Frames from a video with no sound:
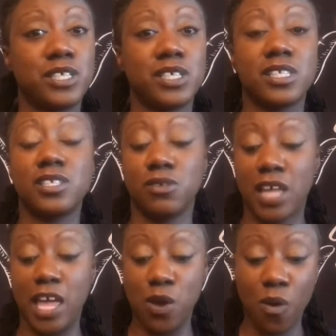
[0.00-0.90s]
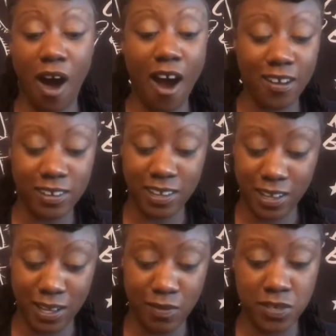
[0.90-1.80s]
just know that you are
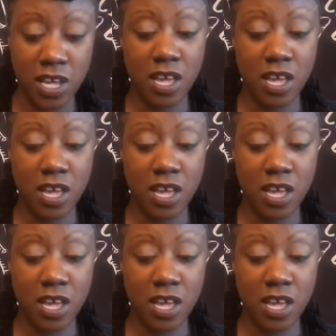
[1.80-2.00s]
loved.